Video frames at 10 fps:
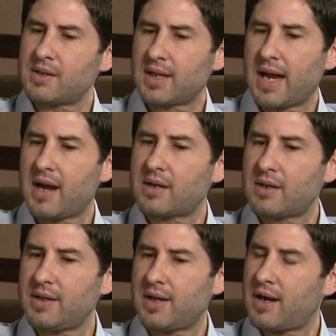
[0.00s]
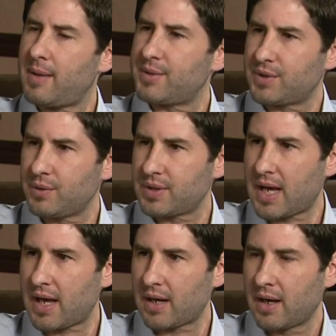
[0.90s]
there's a character in there named
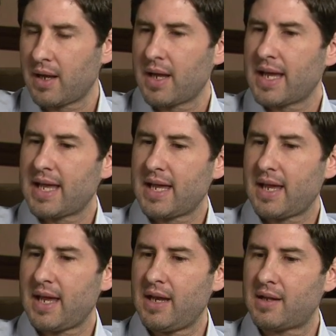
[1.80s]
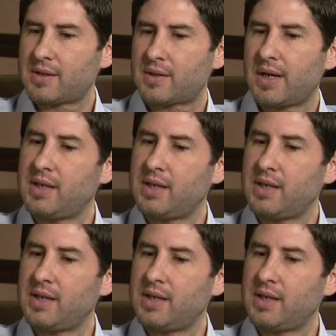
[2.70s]
shoeshine in a str-